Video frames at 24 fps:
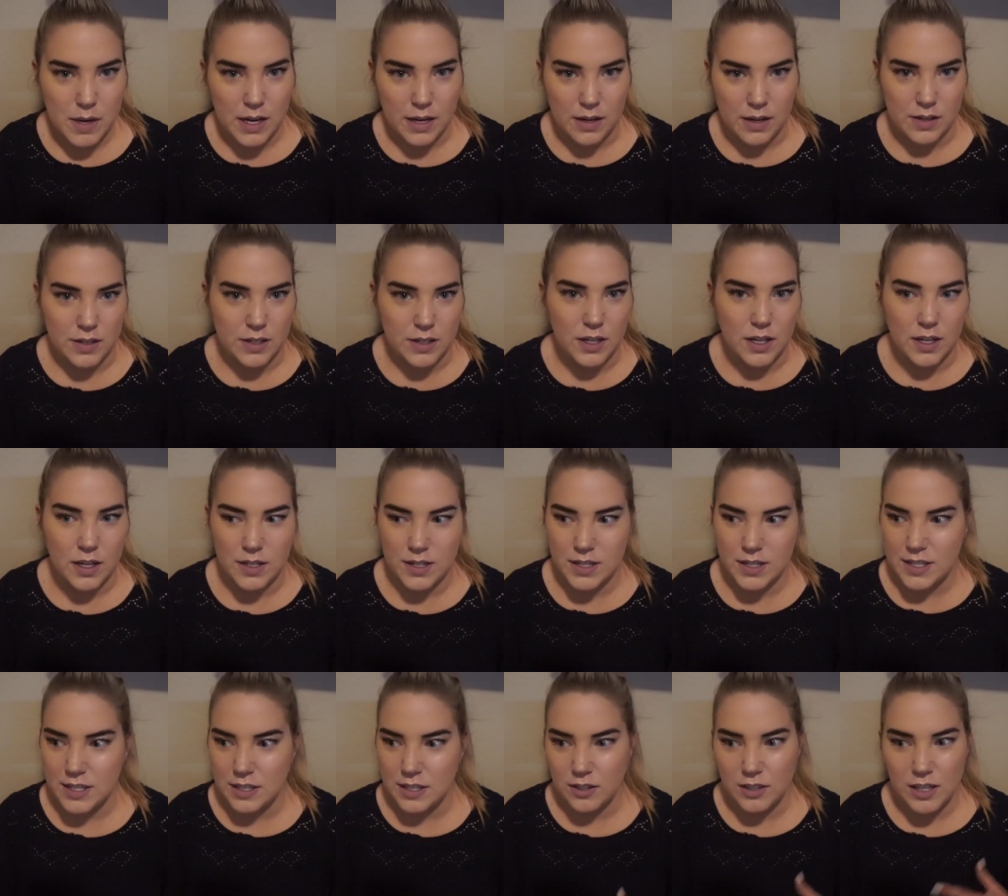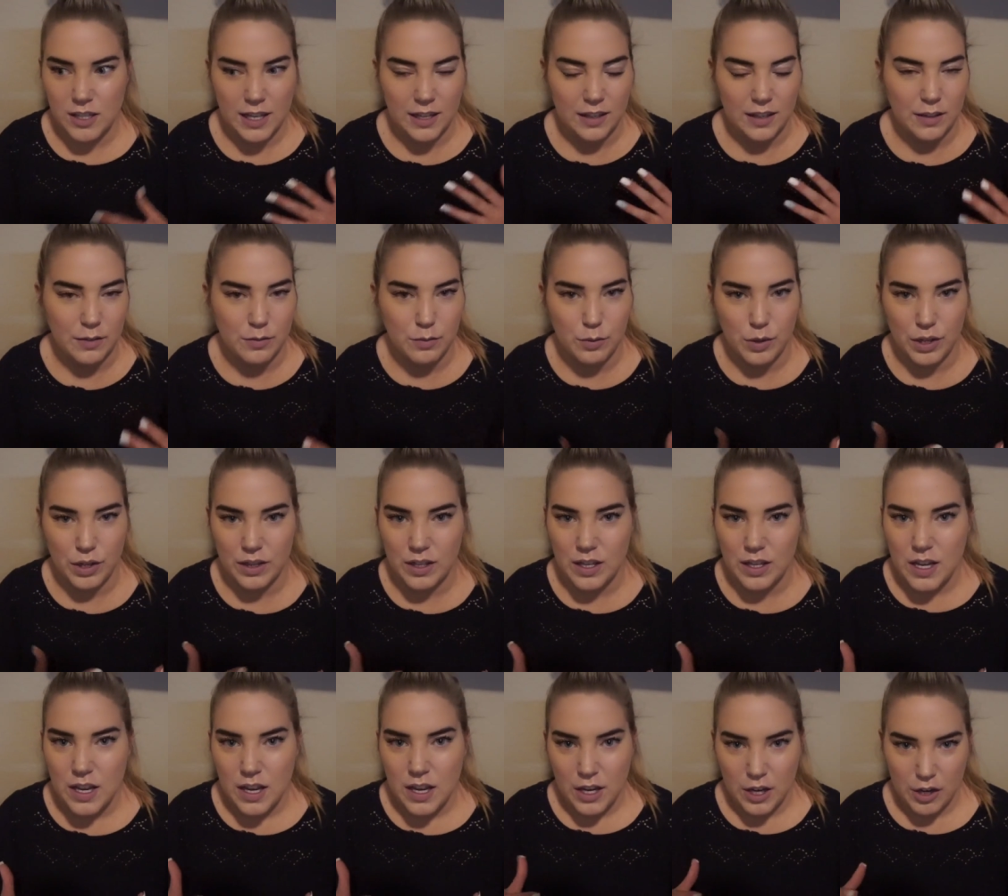and still I live with,
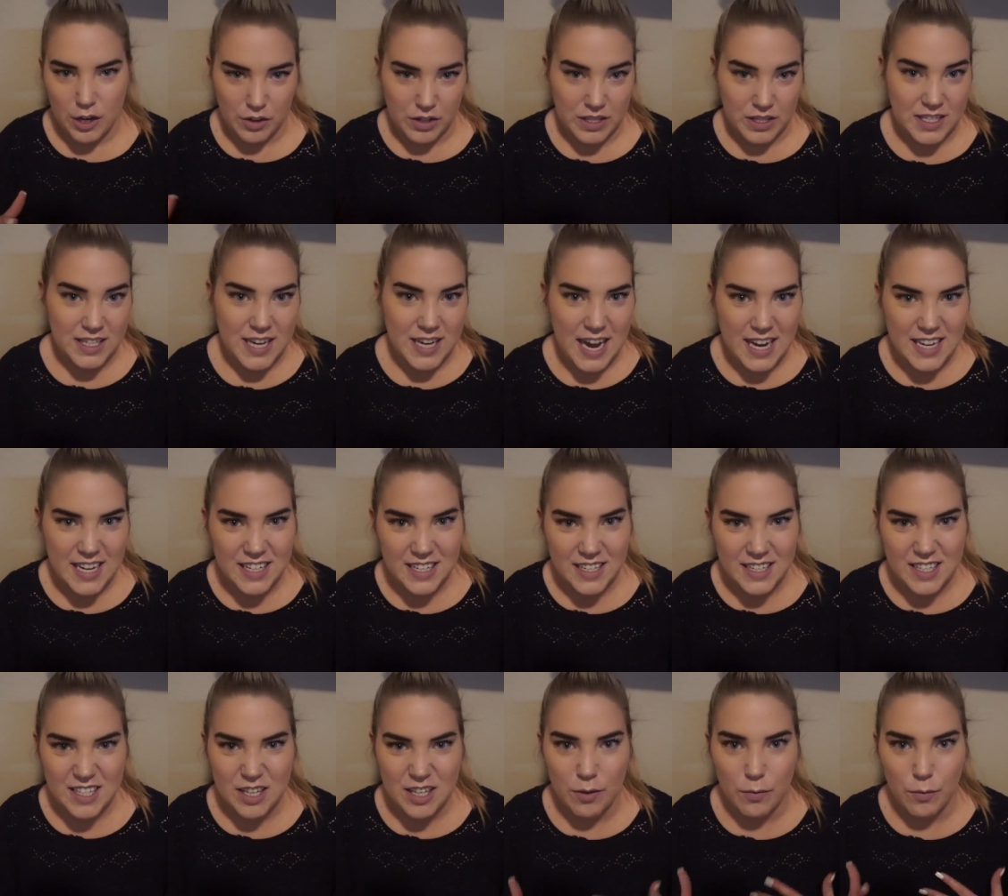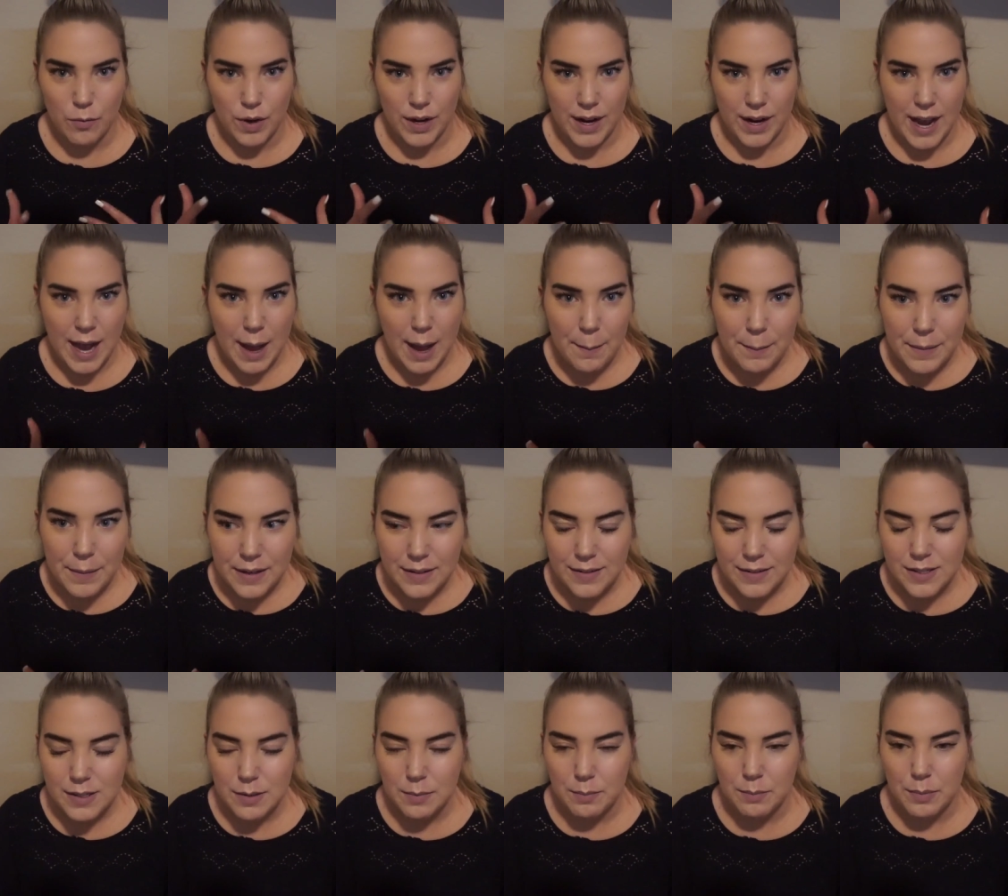you know, the sadness of what
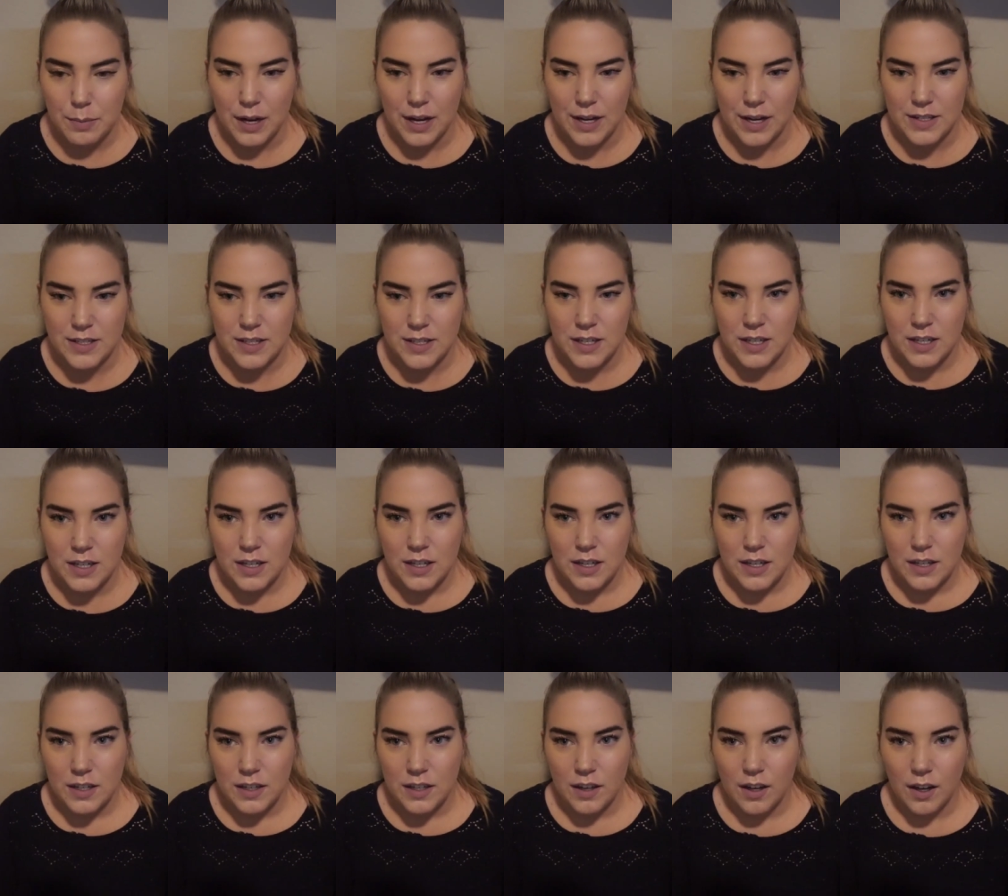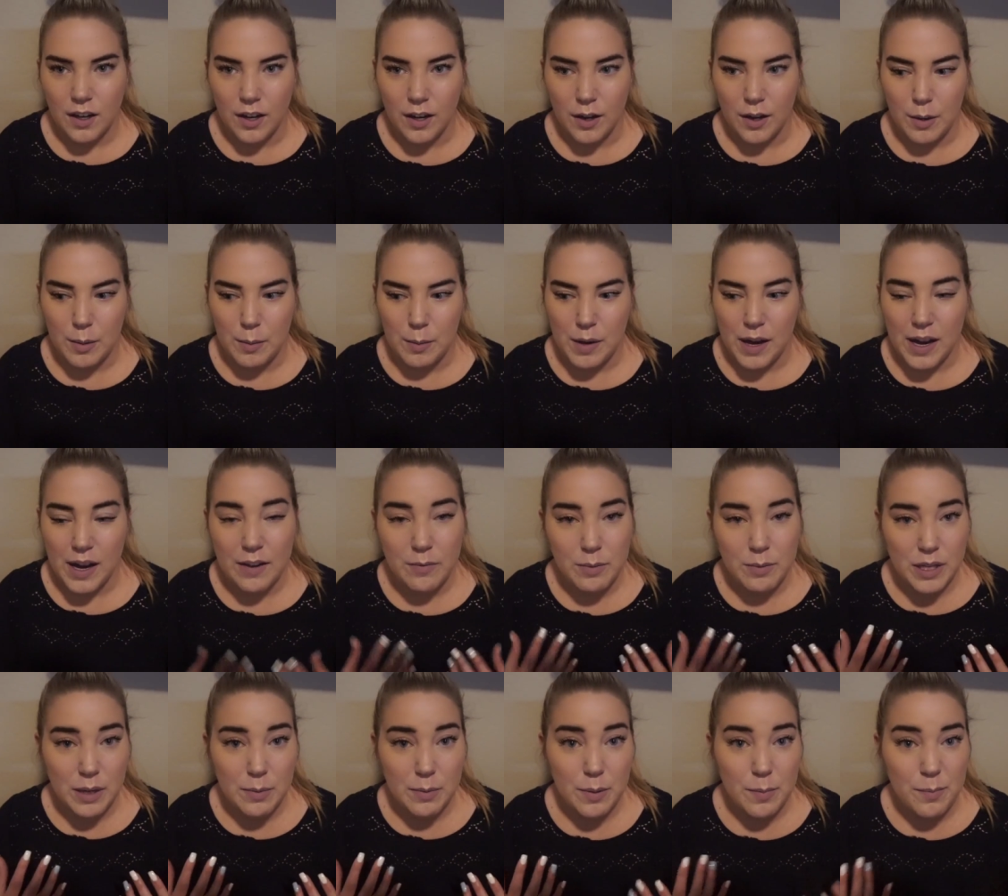happened, but I have
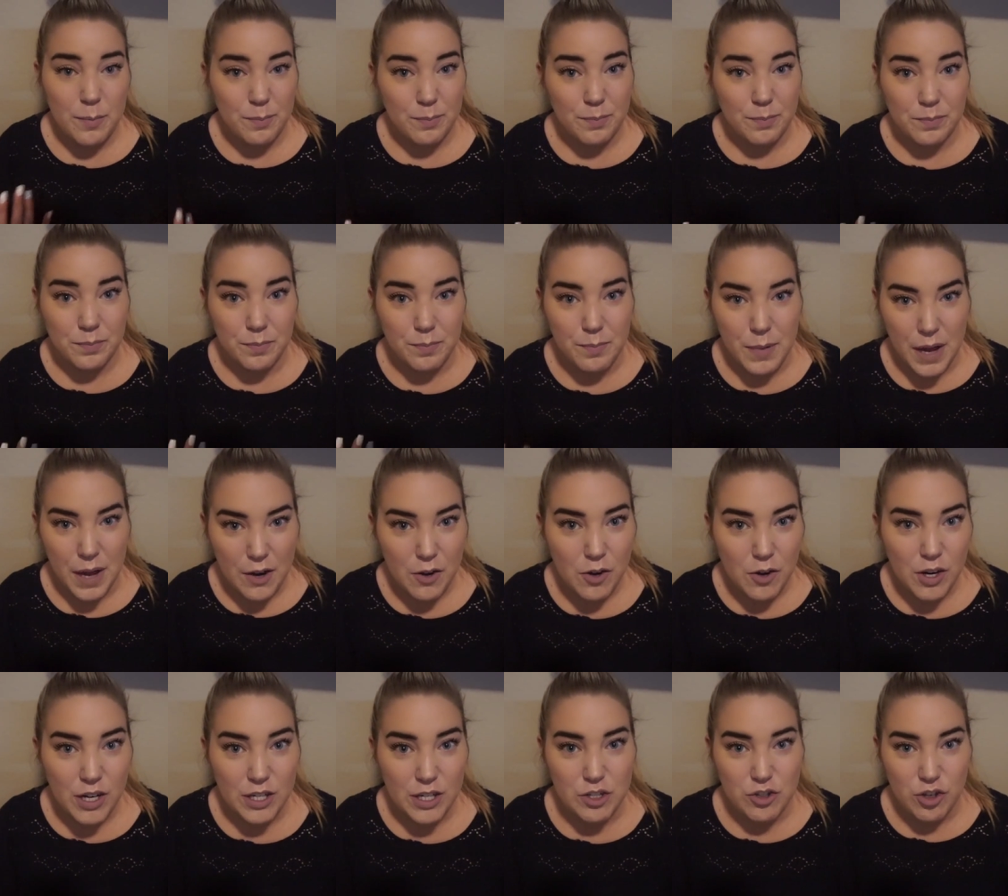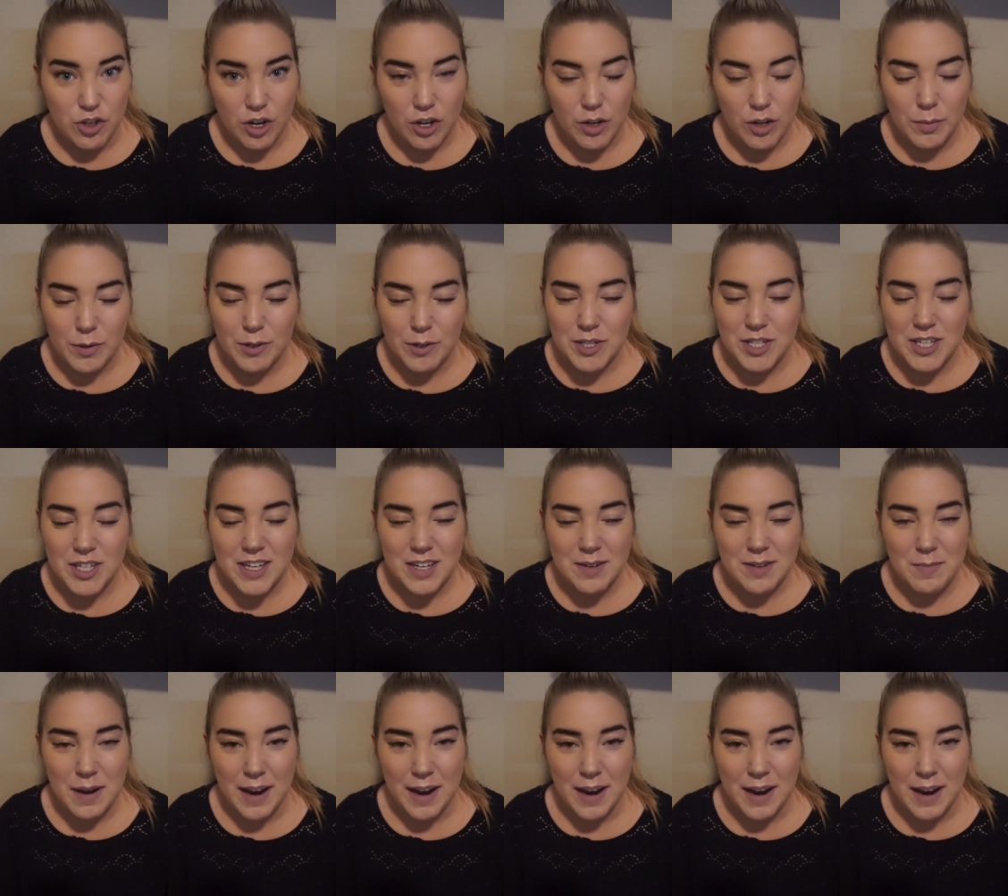become a better and stronger person.